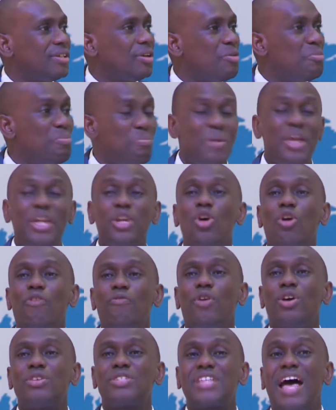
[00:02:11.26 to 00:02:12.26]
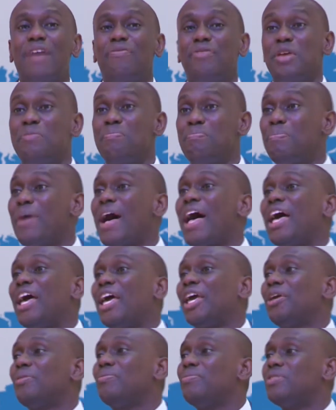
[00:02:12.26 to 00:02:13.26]
many of us have
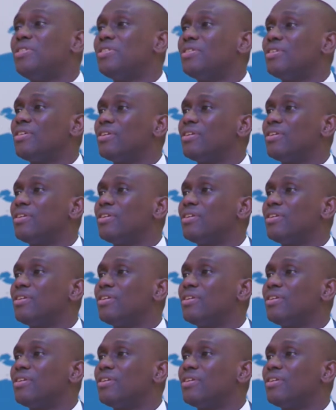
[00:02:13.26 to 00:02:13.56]
imbibed,